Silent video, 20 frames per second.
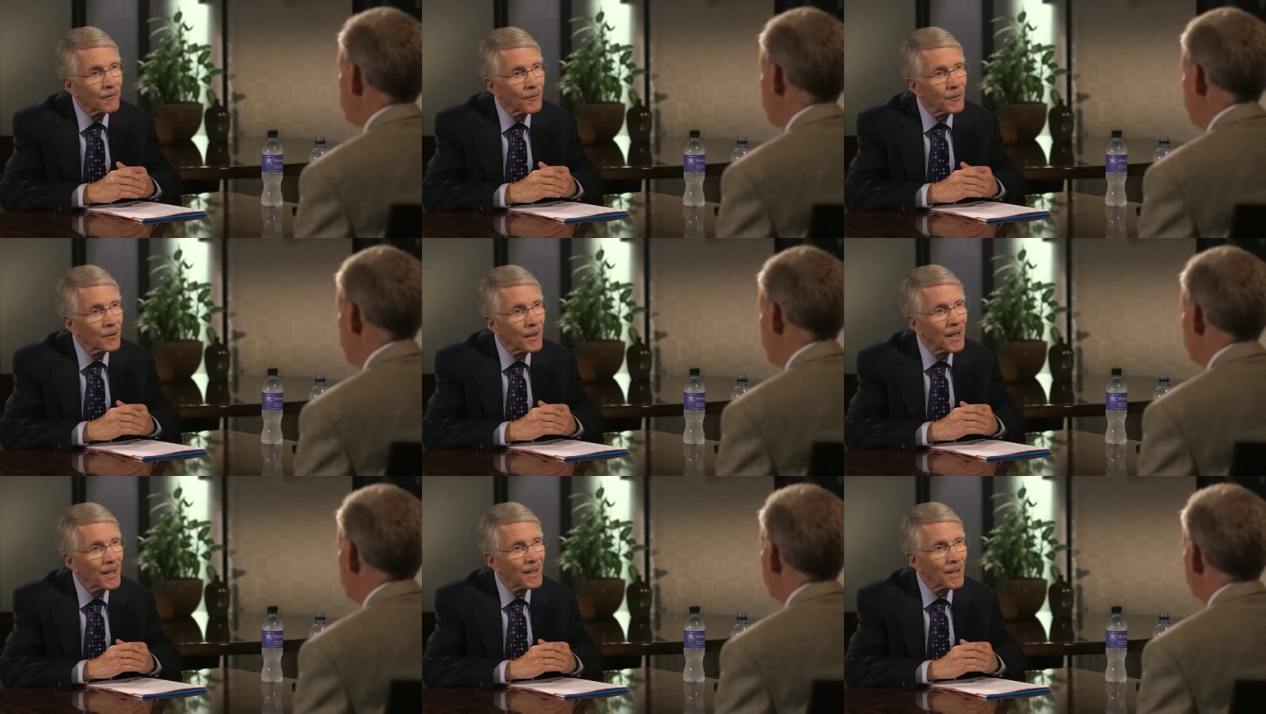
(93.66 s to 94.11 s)
a
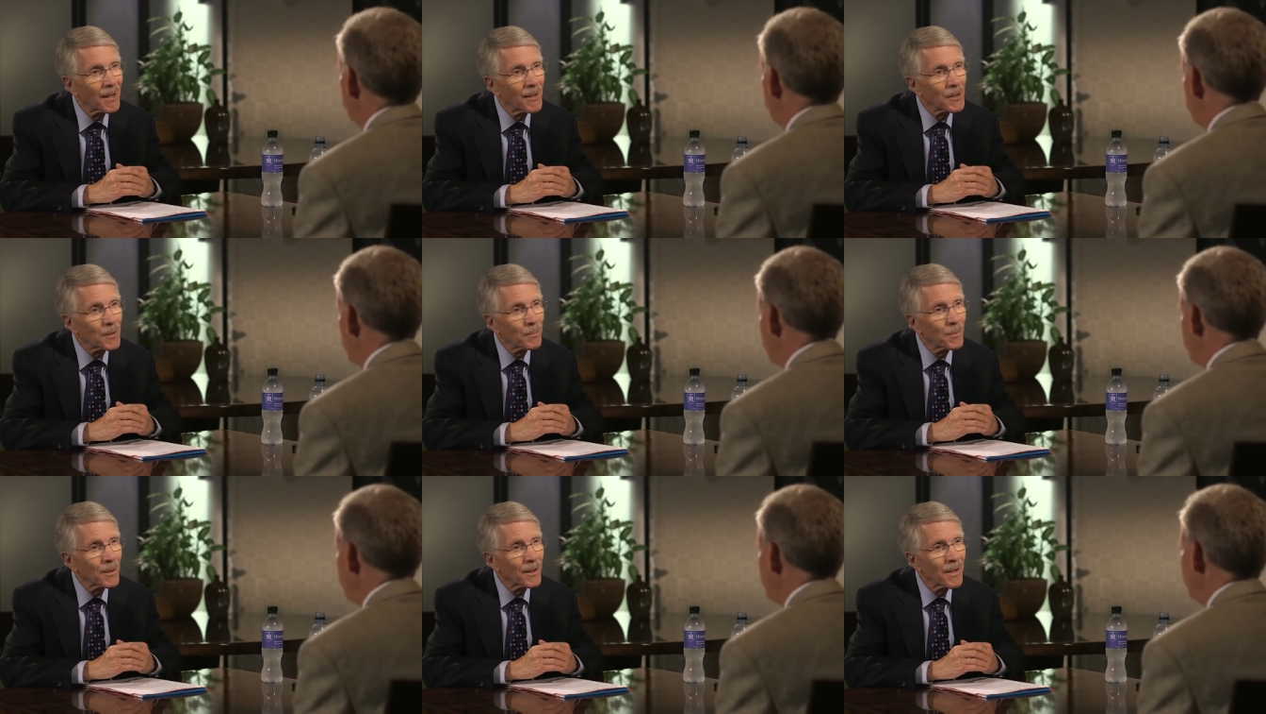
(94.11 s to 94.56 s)
few
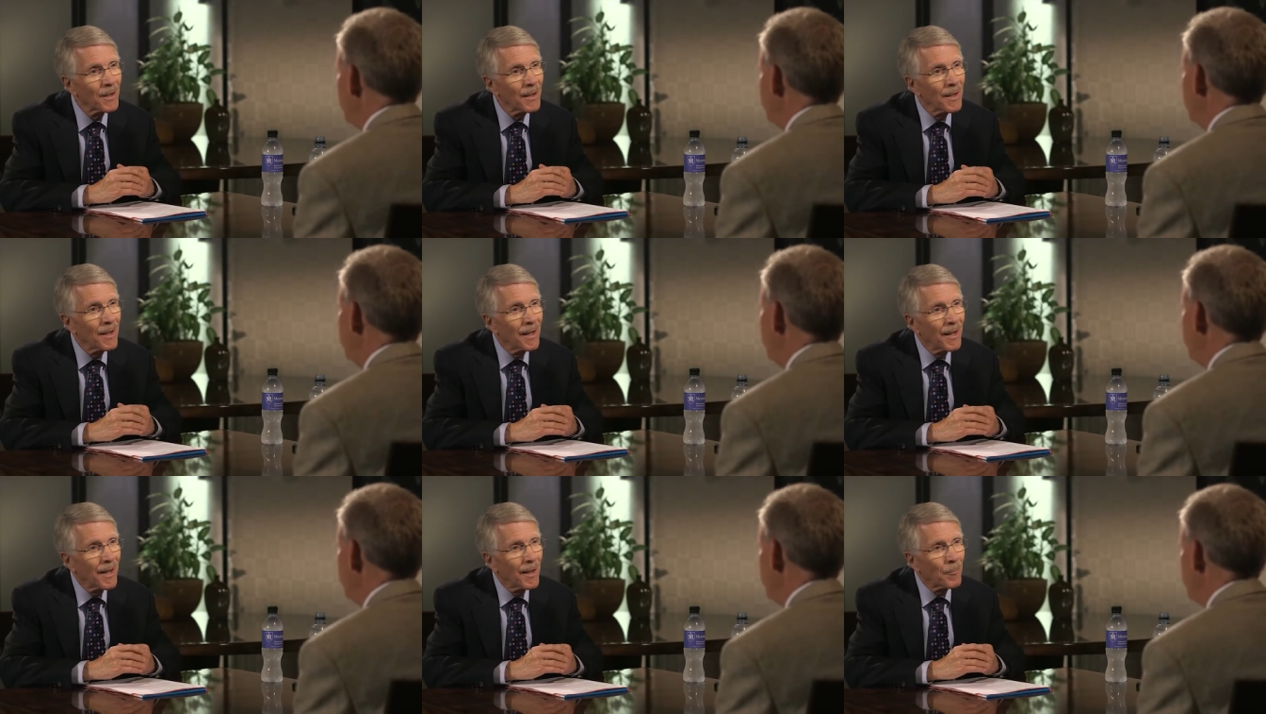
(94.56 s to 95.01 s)
highlights, but
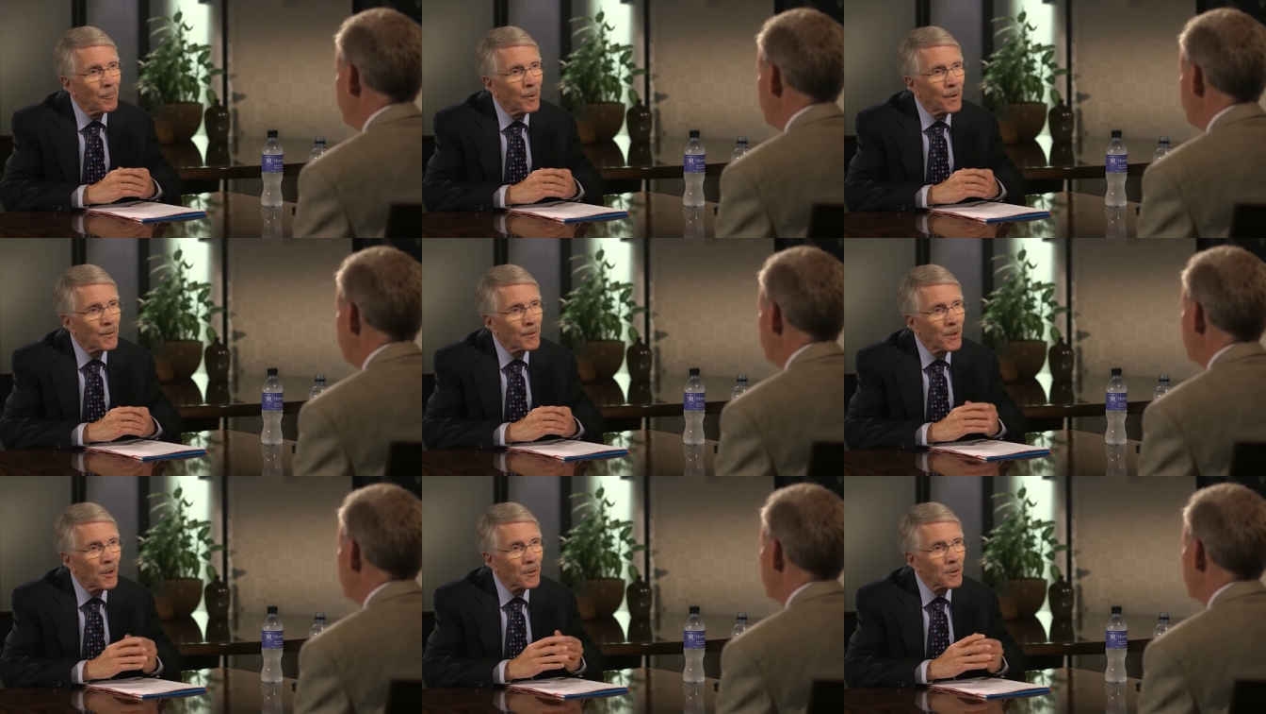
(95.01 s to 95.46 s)

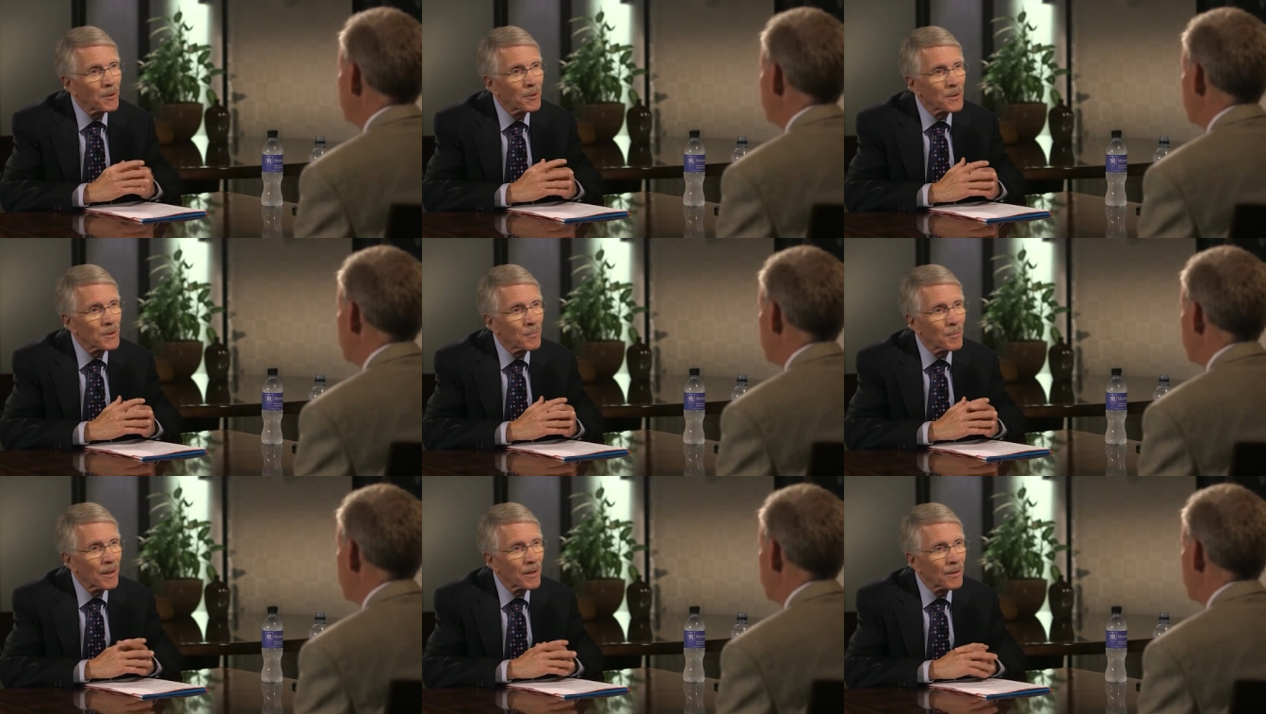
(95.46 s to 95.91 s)
but talk to
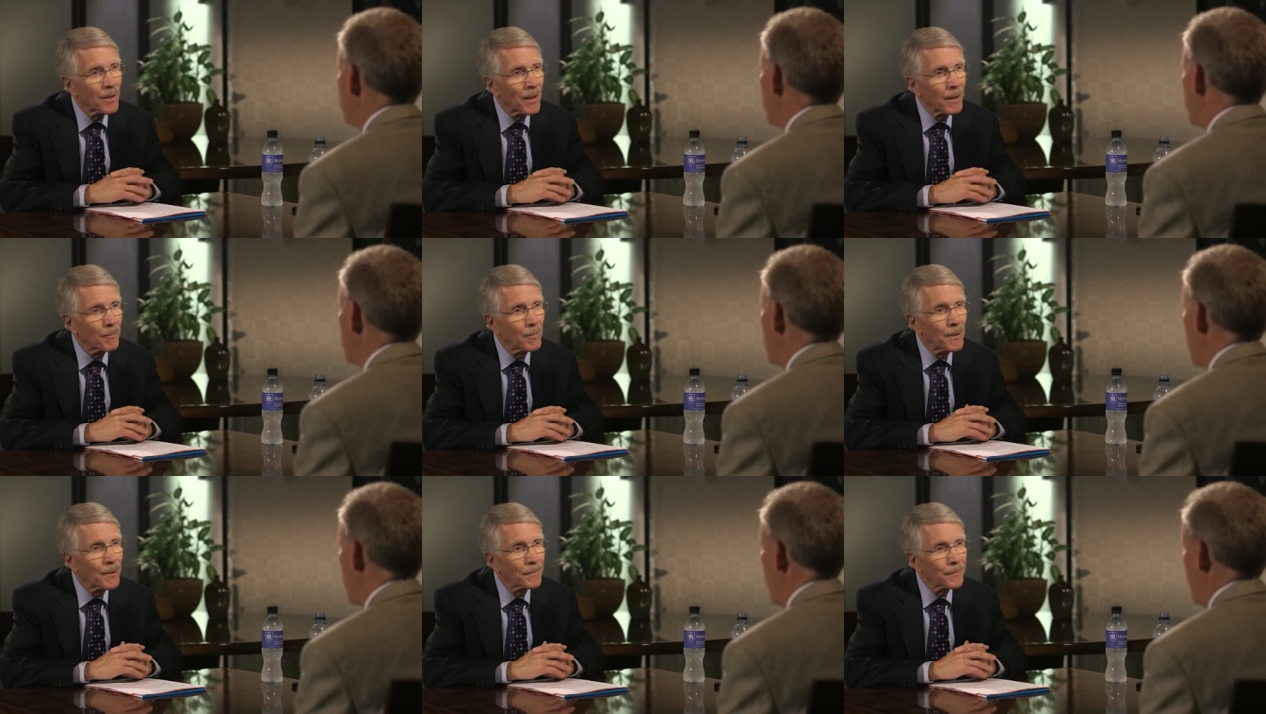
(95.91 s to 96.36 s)
us about that a
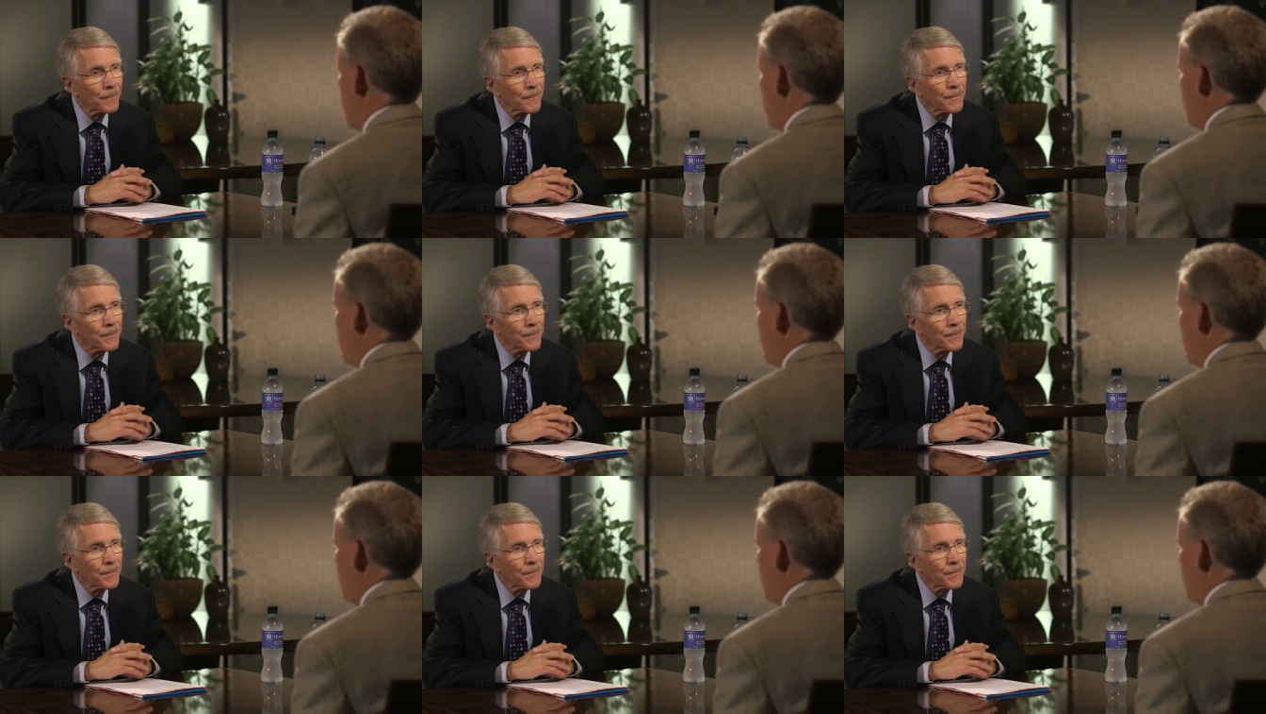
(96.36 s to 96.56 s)
bit.